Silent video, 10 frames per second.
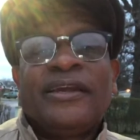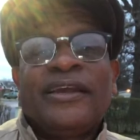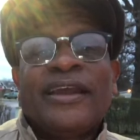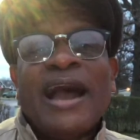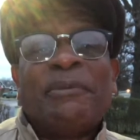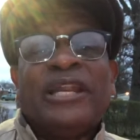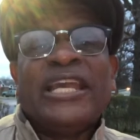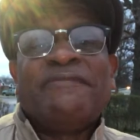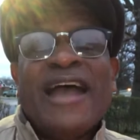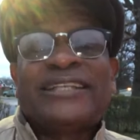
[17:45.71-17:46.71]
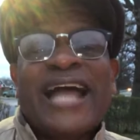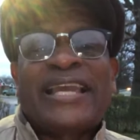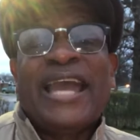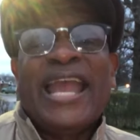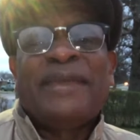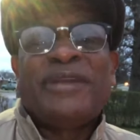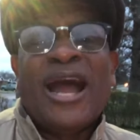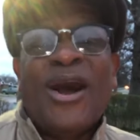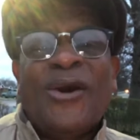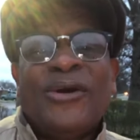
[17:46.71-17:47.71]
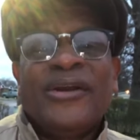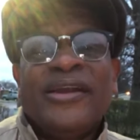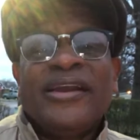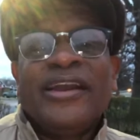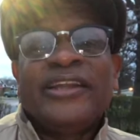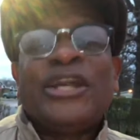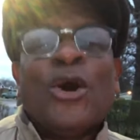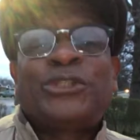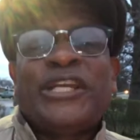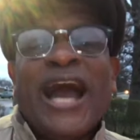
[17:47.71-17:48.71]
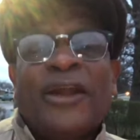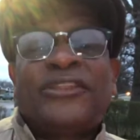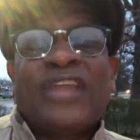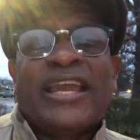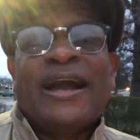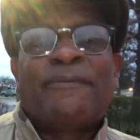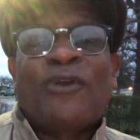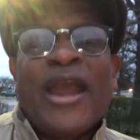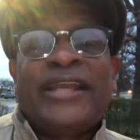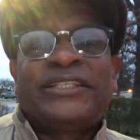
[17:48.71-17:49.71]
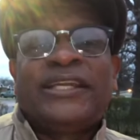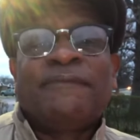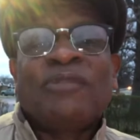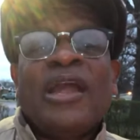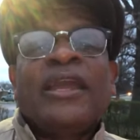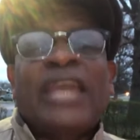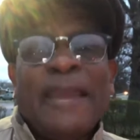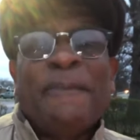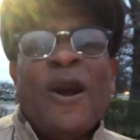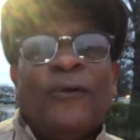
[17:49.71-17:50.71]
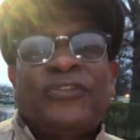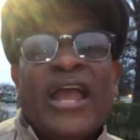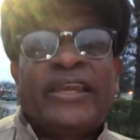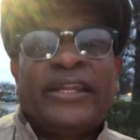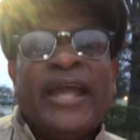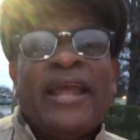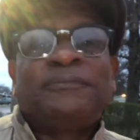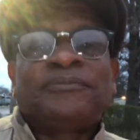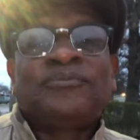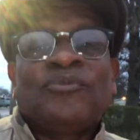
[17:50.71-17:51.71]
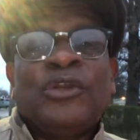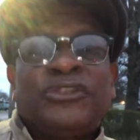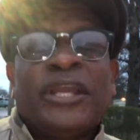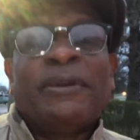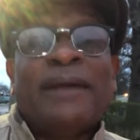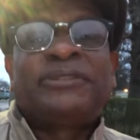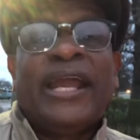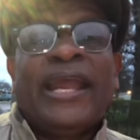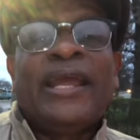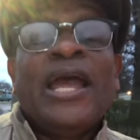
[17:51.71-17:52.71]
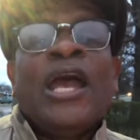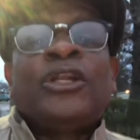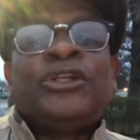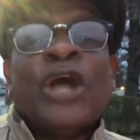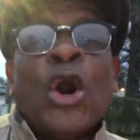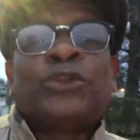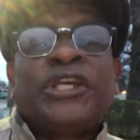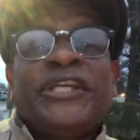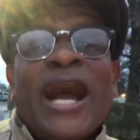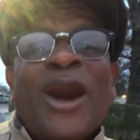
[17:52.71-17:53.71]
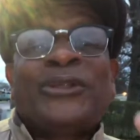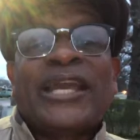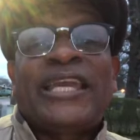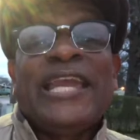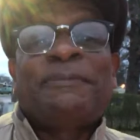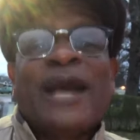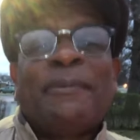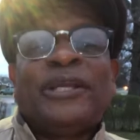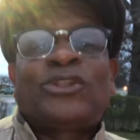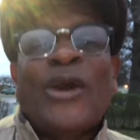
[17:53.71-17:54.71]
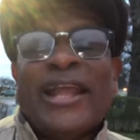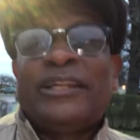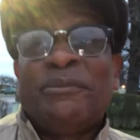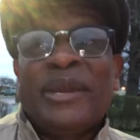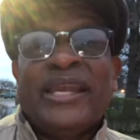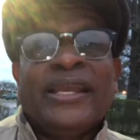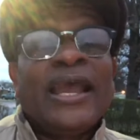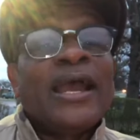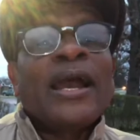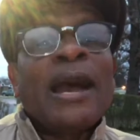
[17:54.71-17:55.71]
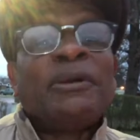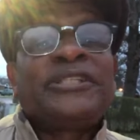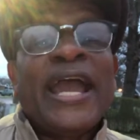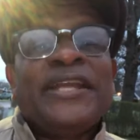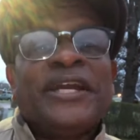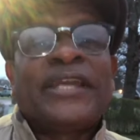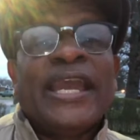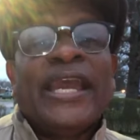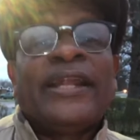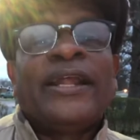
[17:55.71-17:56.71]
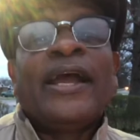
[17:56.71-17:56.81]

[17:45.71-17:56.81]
I'm going to leave as I came, y'all. Those of y'all that think I'm crazy, keep on thinking that. You see what I'm saying? Those of y'all that keep coming and threatening me, I'm going to tell you again,